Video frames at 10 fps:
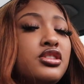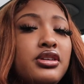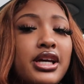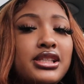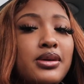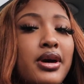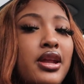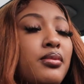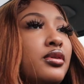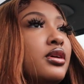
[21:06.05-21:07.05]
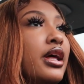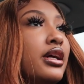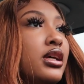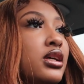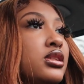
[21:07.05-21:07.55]
You can't see my neighborhood
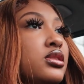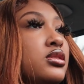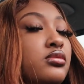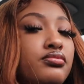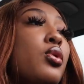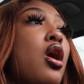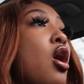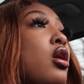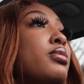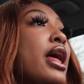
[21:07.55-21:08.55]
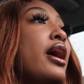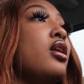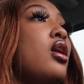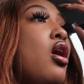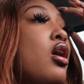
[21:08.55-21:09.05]
like this. I want
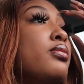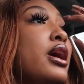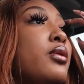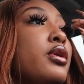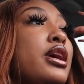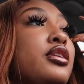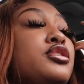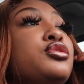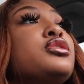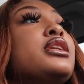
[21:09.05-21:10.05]
all black workout shoes,